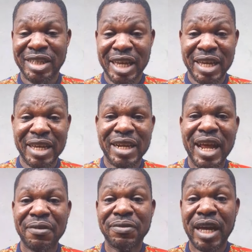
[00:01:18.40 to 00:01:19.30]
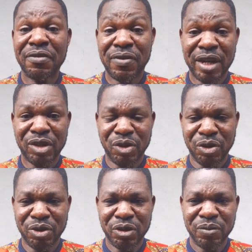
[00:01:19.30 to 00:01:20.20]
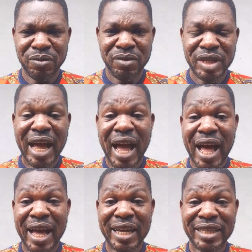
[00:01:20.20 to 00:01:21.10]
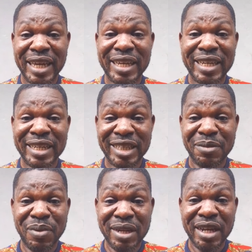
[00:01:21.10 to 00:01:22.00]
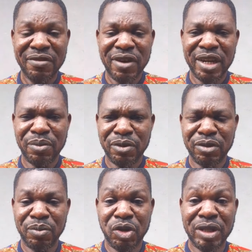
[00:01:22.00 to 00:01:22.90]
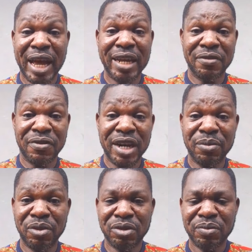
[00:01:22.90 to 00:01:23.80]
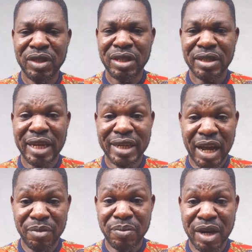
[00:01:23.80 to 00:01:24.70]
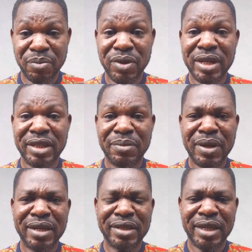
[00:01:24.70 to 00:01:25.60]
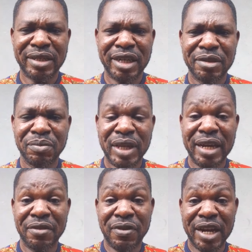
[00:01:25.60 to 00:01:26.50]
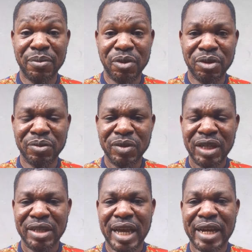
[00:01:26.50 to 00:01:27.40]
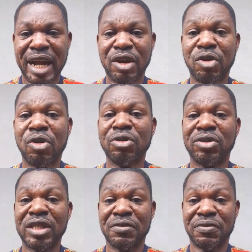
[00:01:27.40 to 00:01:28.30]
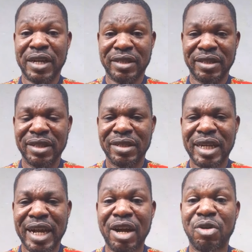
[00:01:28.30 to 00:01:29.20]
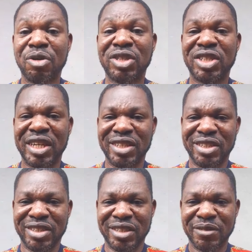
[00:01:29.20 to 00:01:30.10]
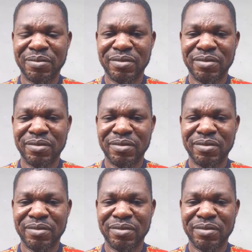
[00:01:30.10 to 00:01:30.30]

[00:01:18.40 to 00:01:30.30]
The lifestyle factors are the independent variables because they are the variables that can be manipulated by the researcher. They are the variables that can cause effects, that can cause changes